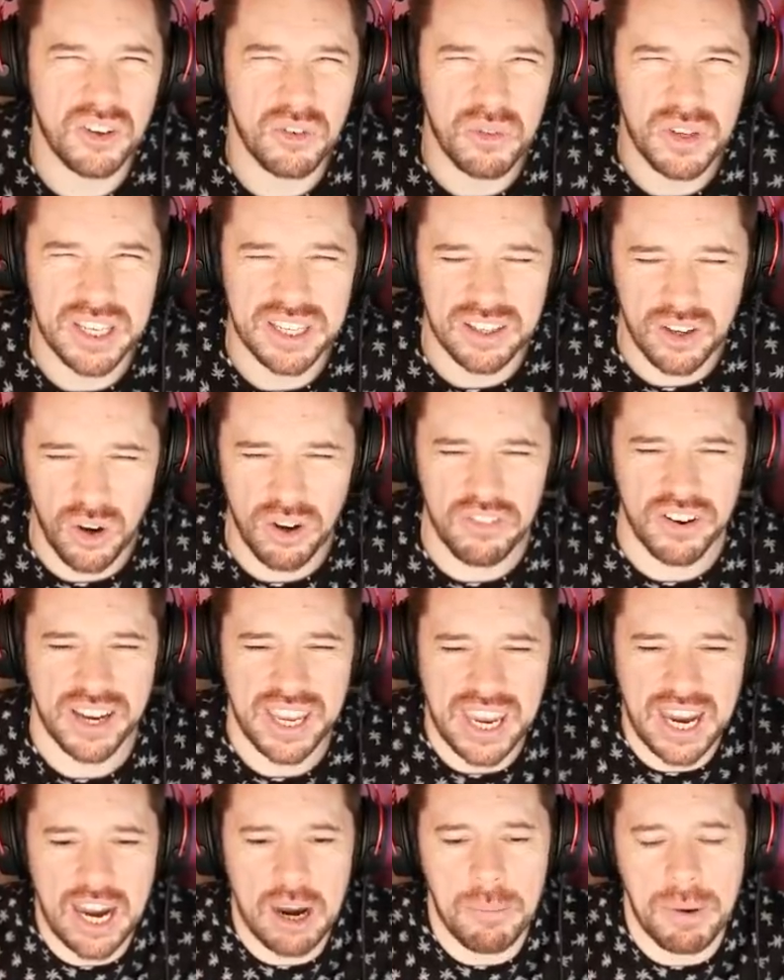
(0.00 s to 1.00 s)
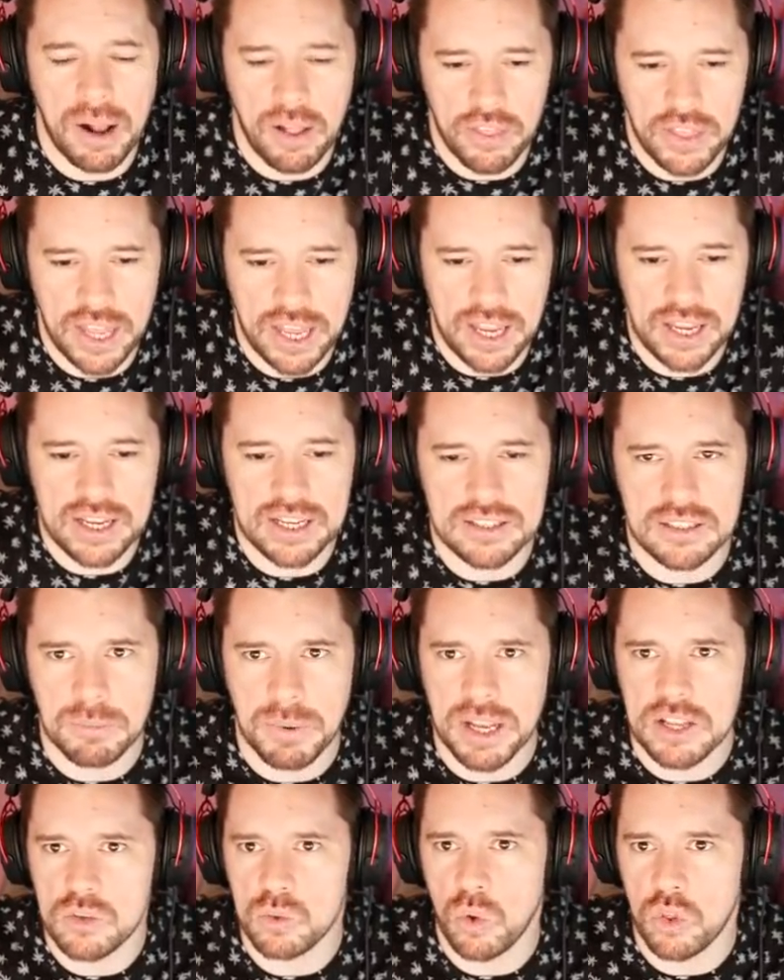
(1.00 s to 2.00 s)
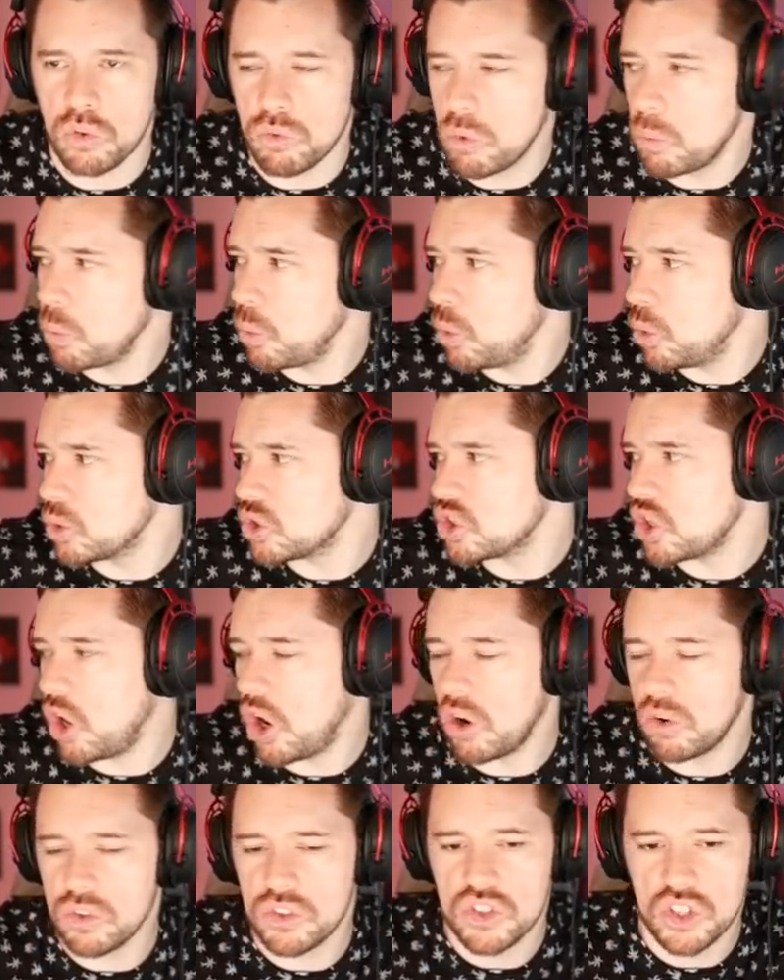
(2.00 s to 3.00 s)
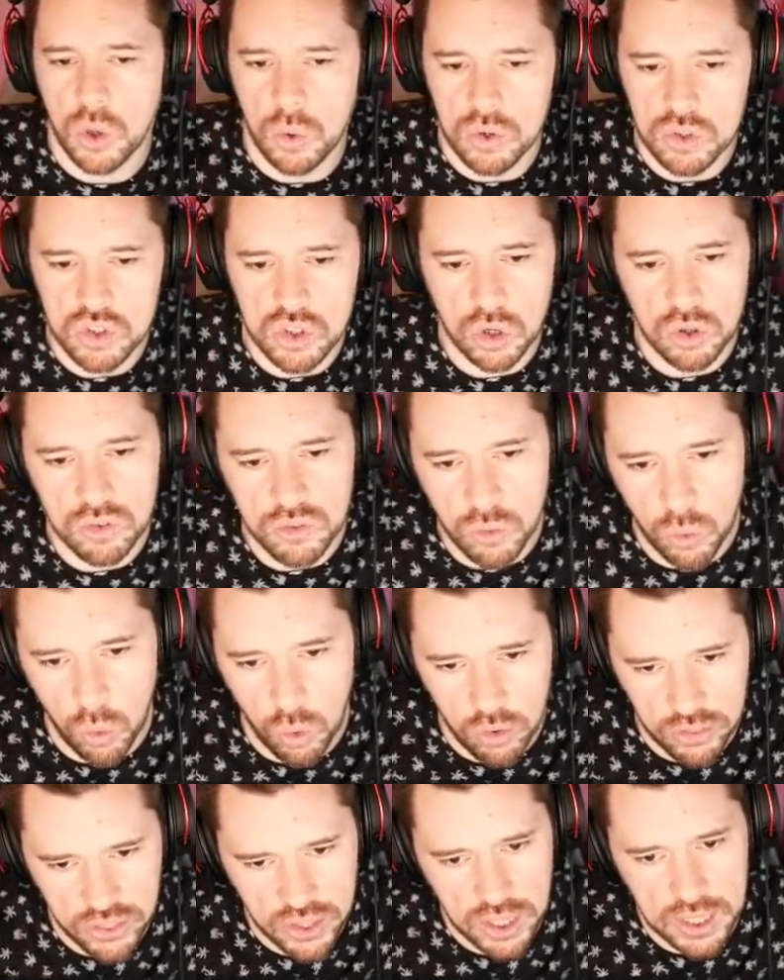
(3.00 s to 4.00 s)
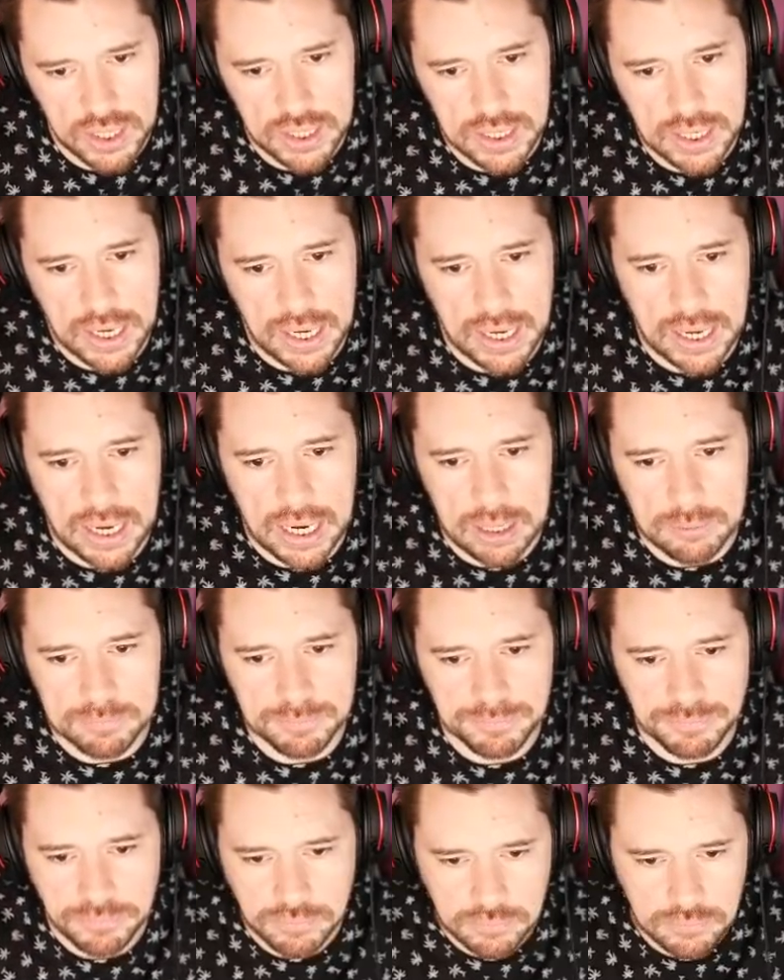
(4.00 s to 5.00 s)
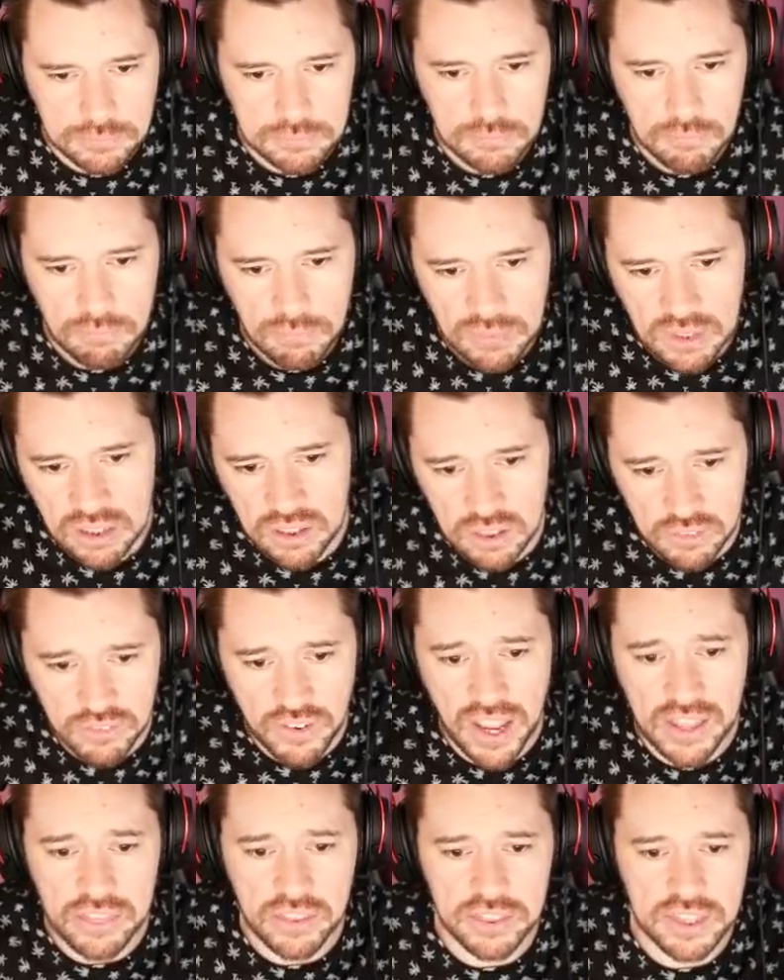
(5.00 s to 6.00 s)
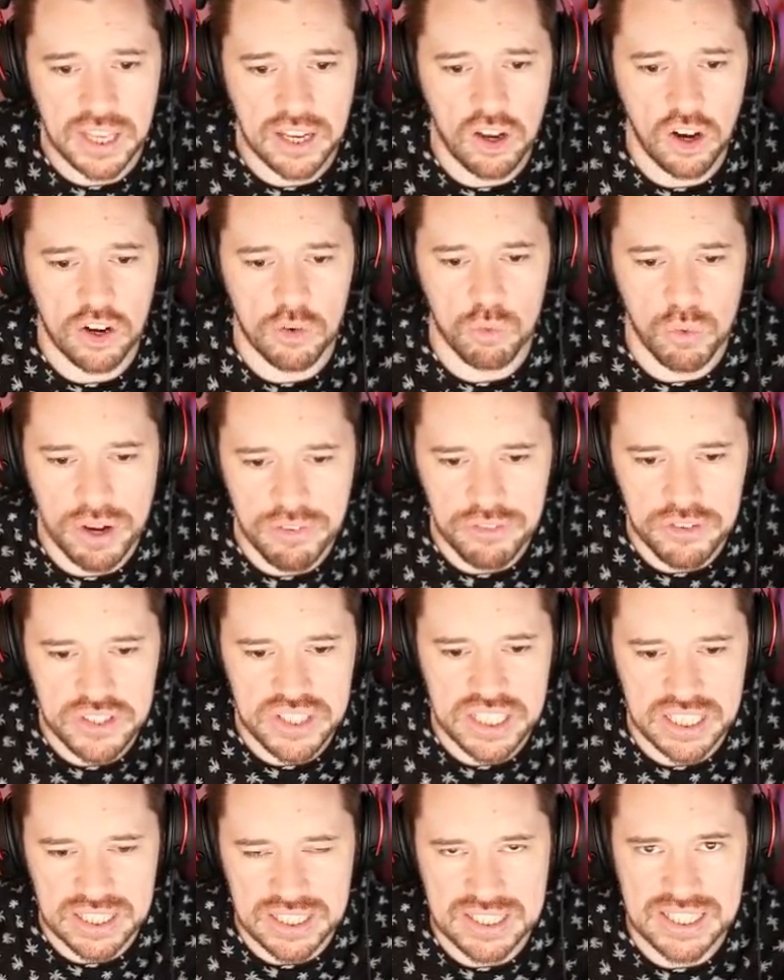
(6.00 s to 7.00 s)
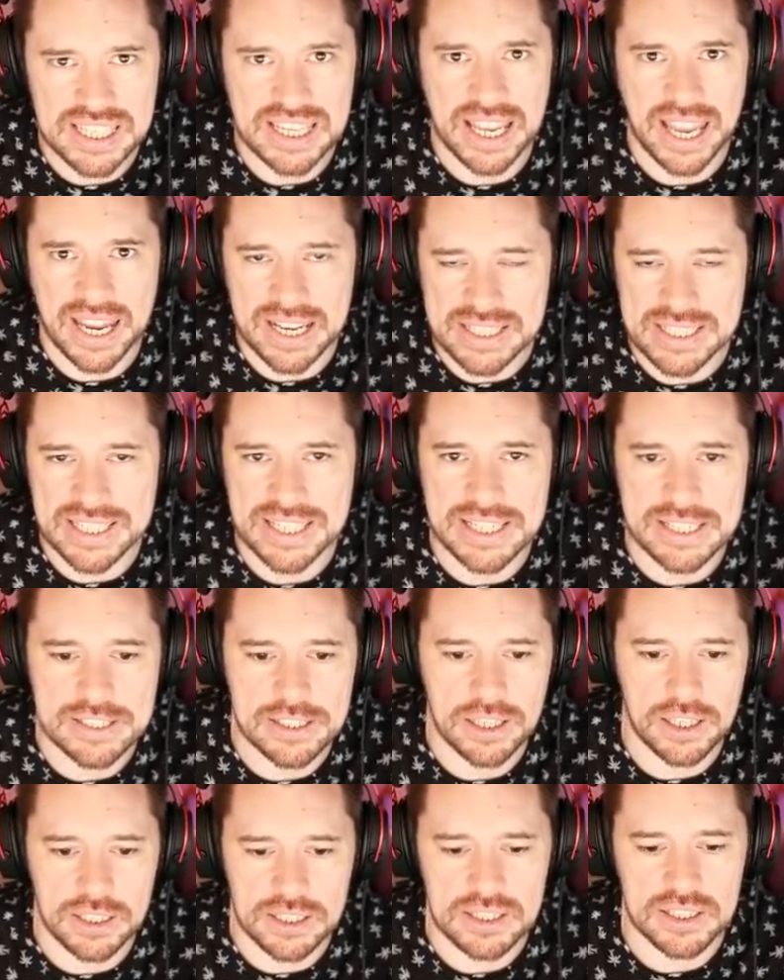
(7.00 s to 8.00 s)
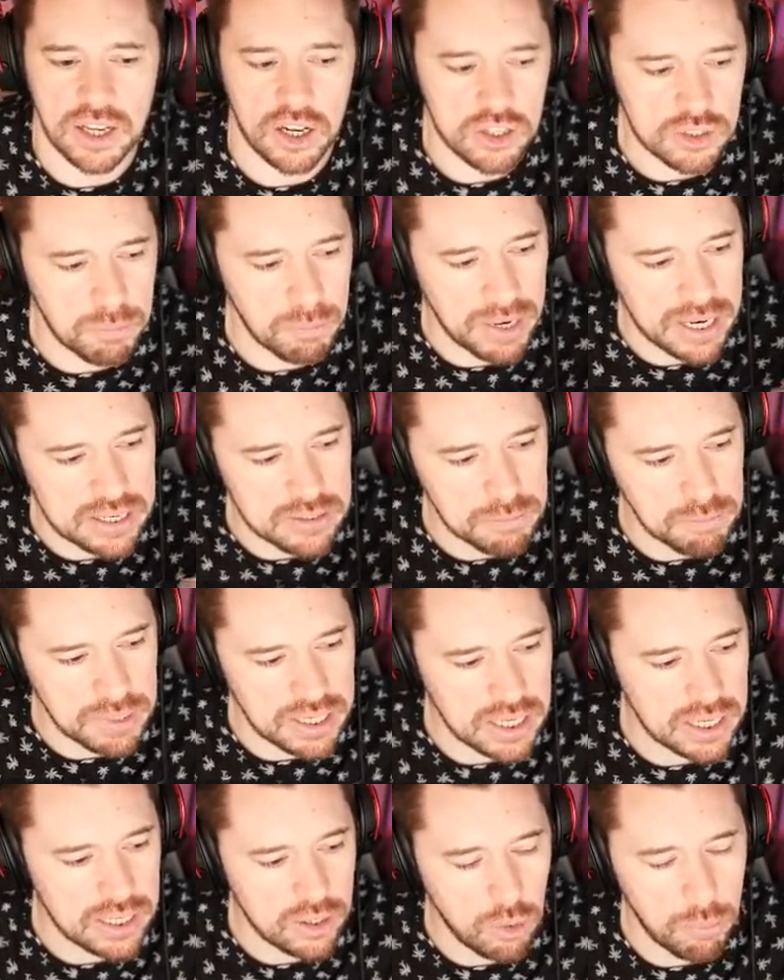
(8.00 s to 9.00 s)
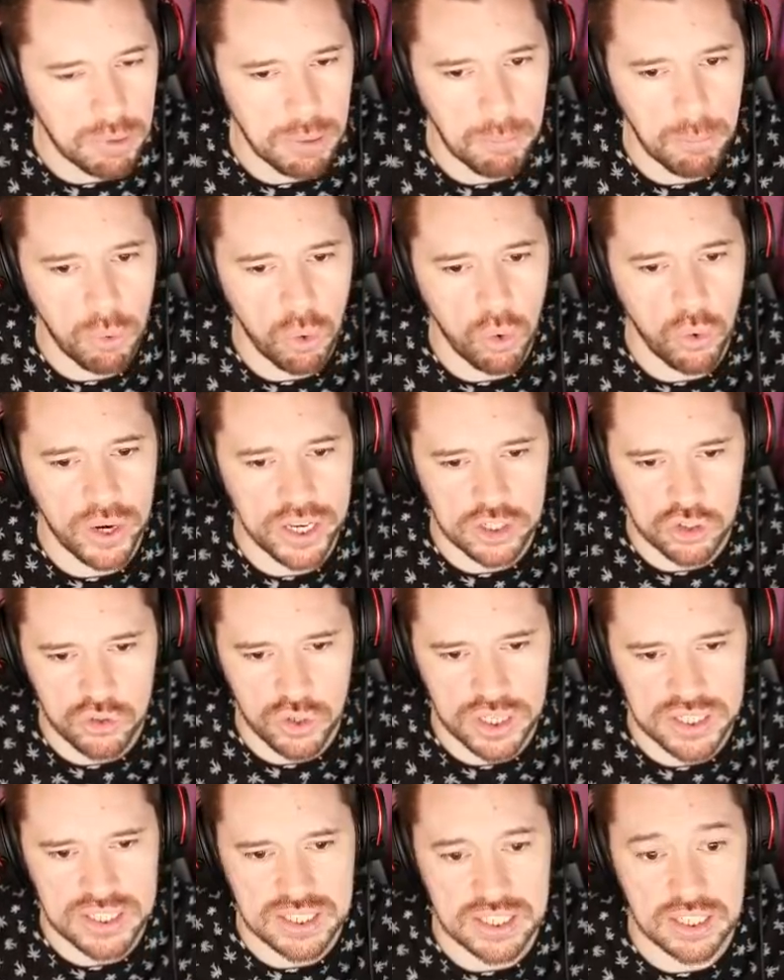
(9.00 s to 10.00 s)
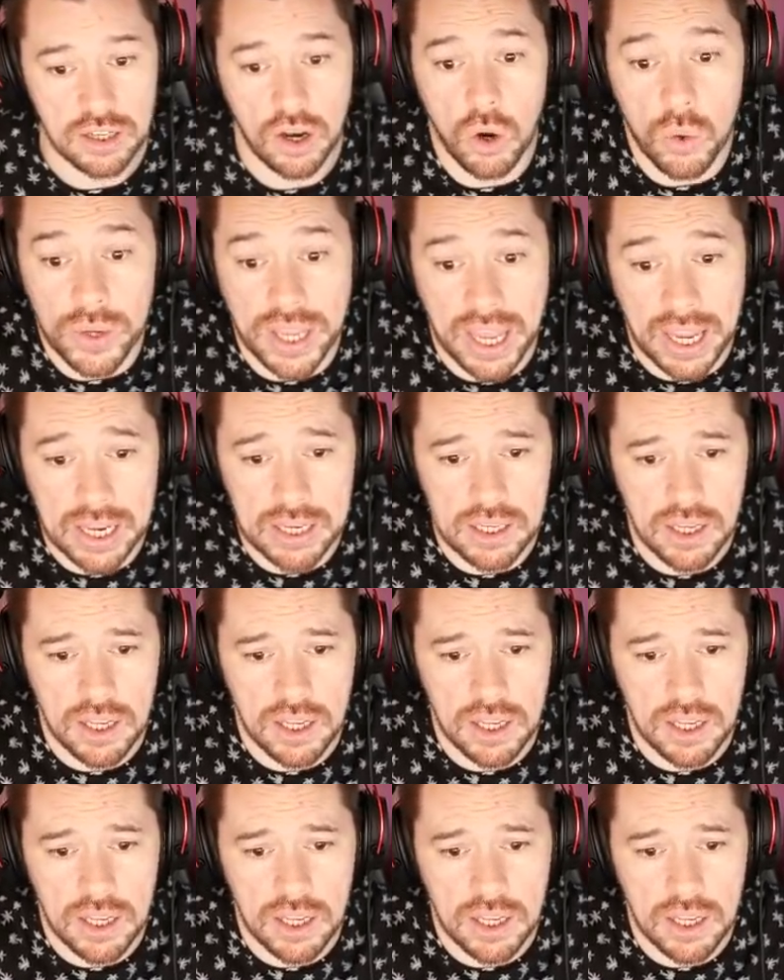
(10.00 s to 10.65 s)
really know if I care about that. It depends what the rewards are and so on and so forth. The fact that they're kind of referencing the DKTs and such makes me a little bit more interested in, okay,